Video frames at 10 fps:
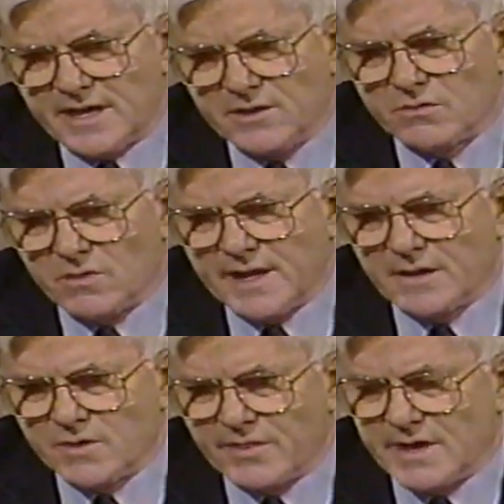you're
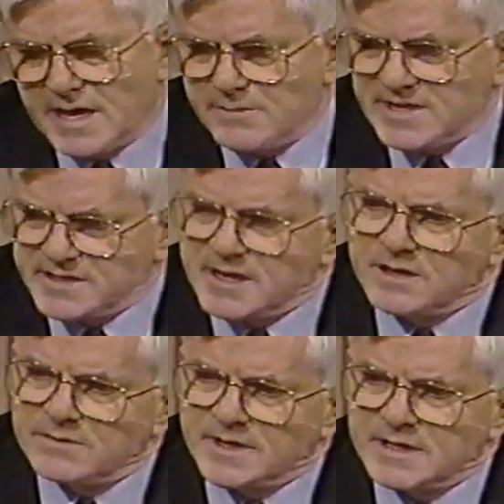running with the Hymietown
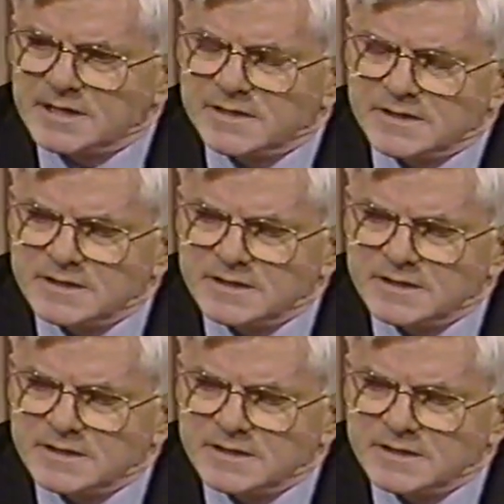Town uh,